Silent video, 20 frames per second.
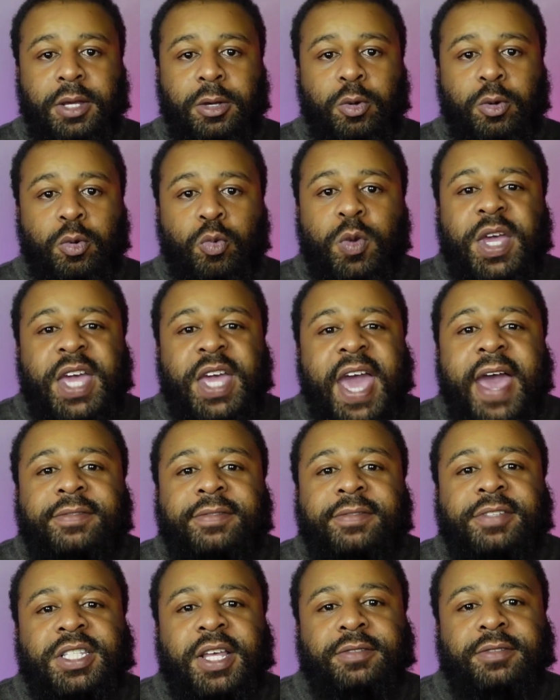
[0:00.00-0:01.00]
We
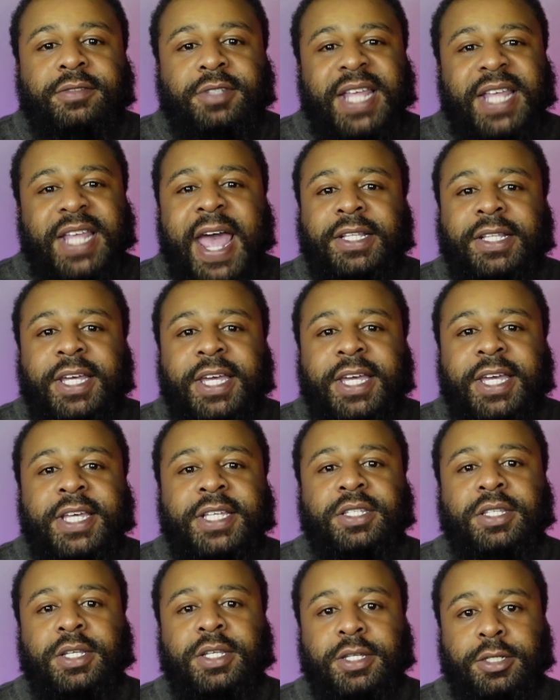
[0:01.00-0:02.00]
have stuff stacked
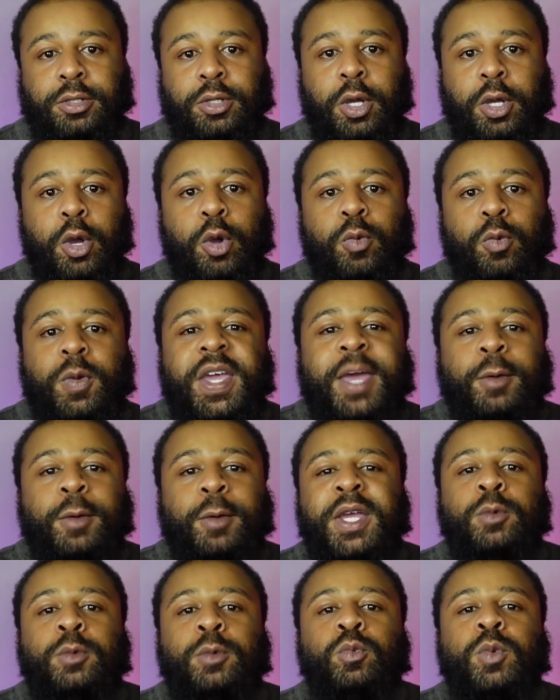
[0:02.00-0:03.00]
against us. We
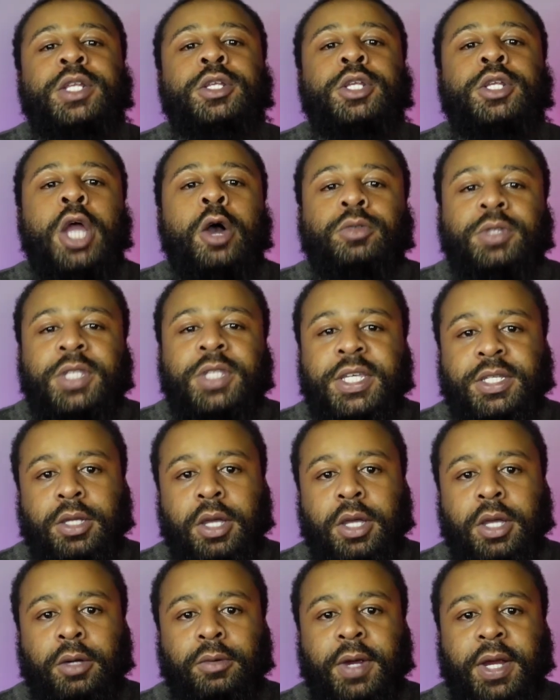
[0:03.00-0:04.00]
know this
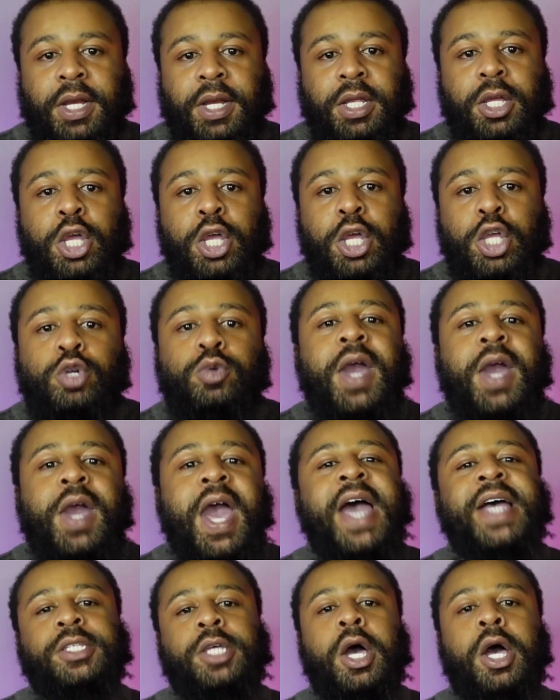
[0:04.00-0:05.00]
already. You
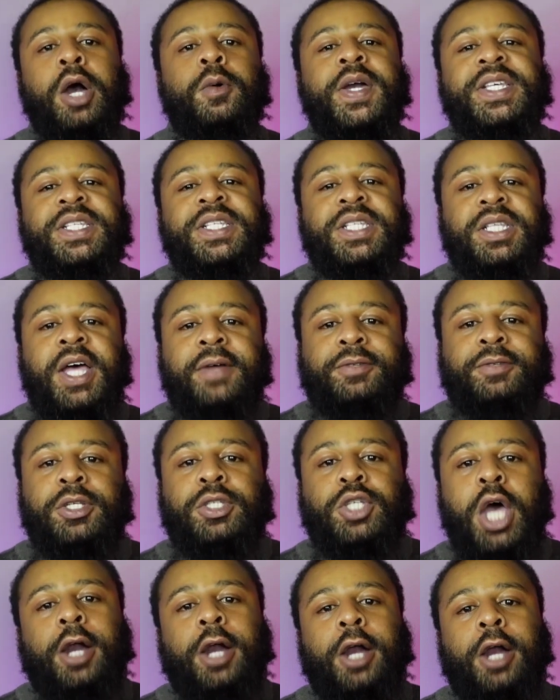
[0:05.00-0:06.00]
guys always love to
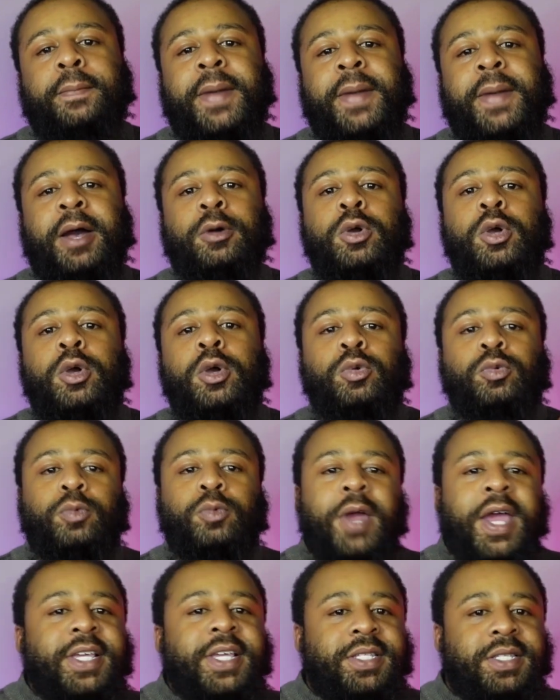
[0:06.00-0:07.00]
talk about
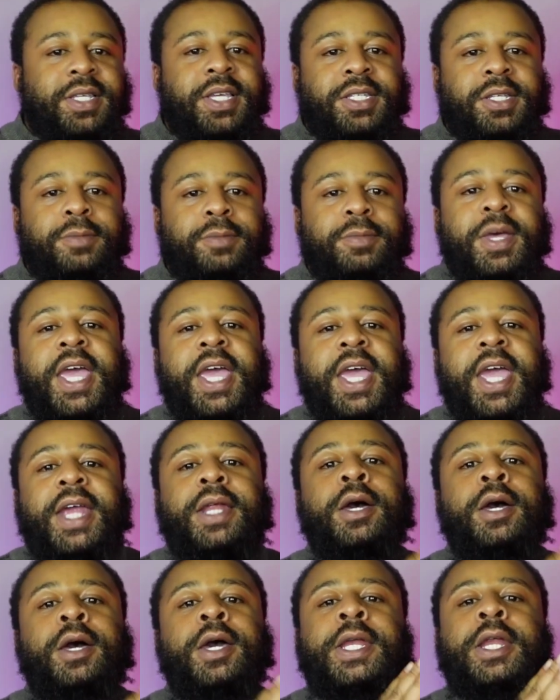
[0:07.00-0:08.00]
racism
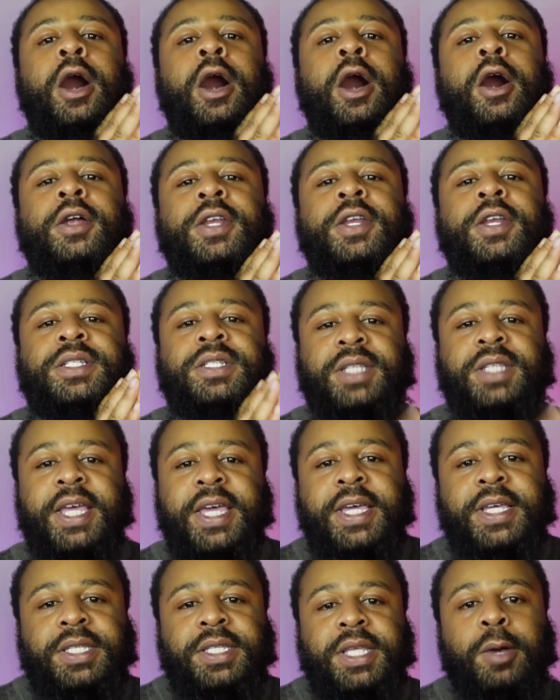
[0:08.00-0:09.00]
and all these
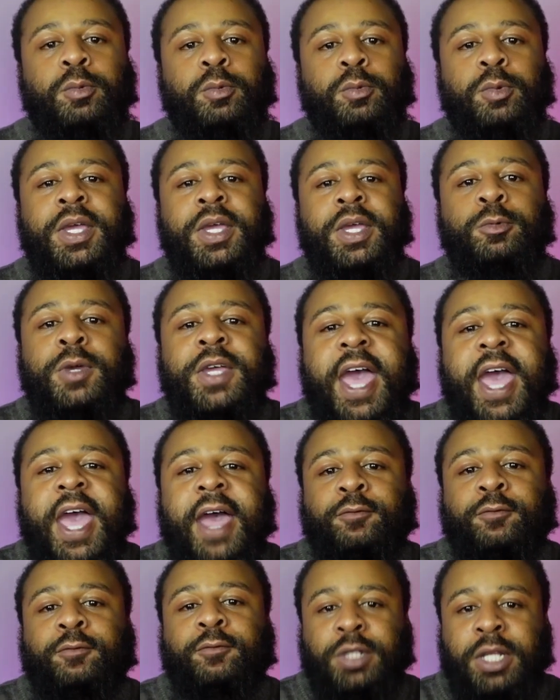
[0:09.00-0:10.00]
things that we
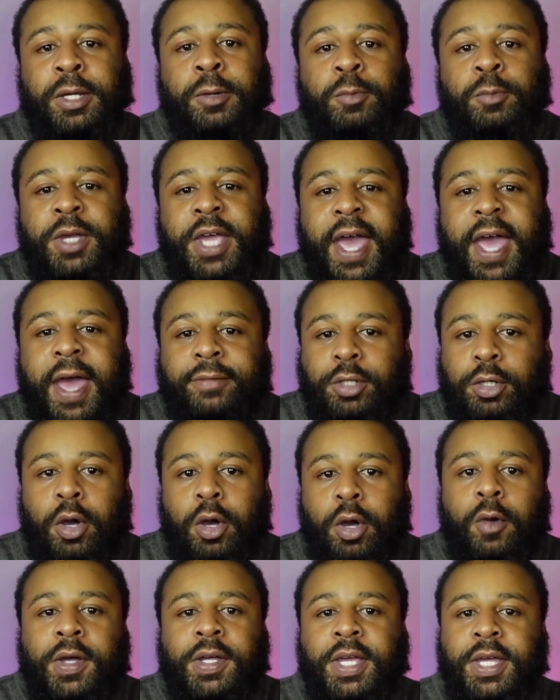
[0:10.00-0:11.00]
have to
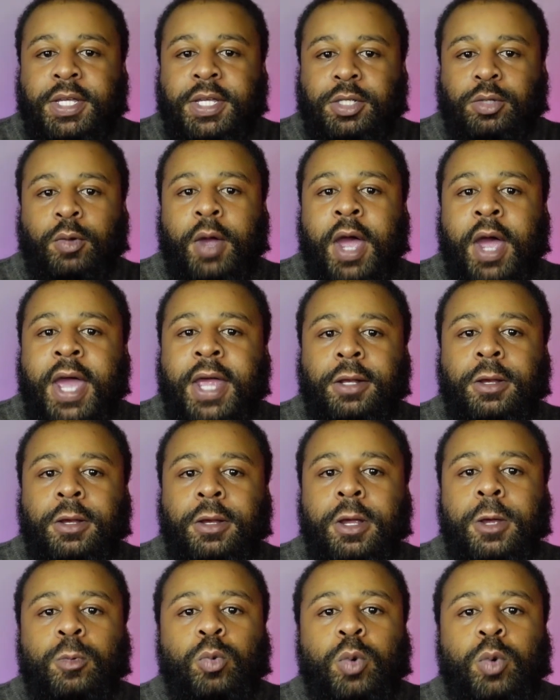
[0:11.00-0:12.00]
go against, right?
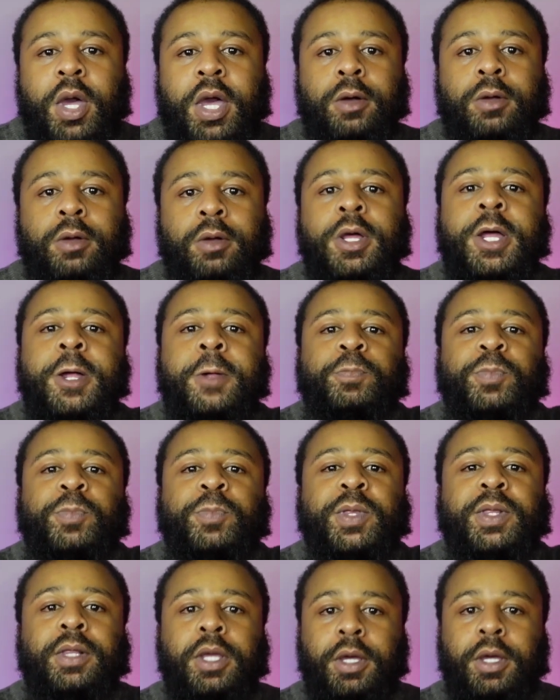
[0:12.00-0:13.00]
Well,
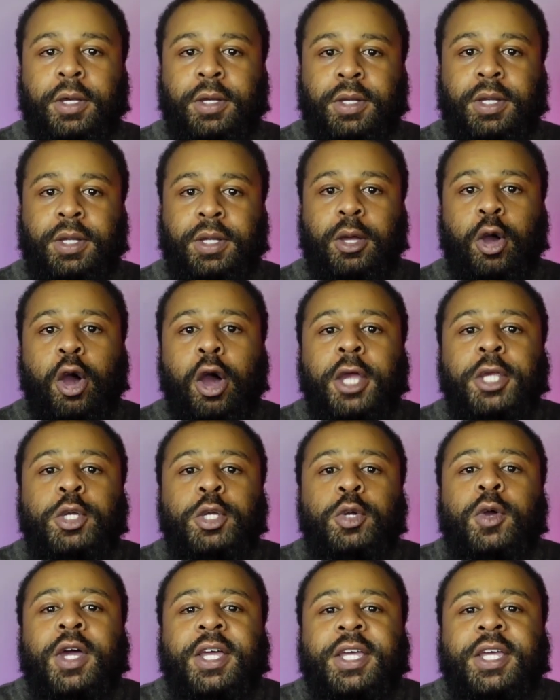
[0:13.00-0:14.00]
look, are
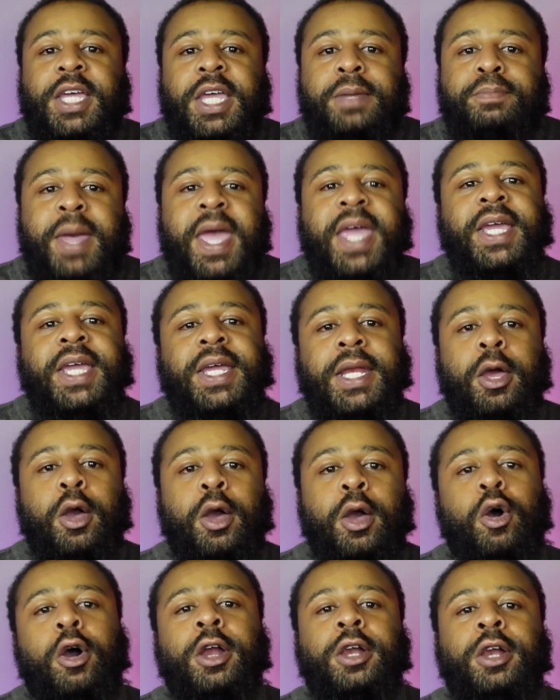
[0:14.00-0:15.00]
you gonna keep making it
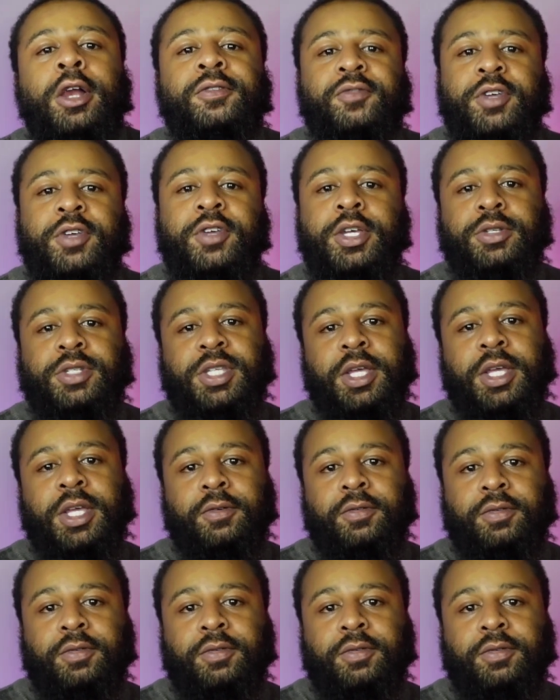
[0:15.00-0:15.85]
harder for yourself?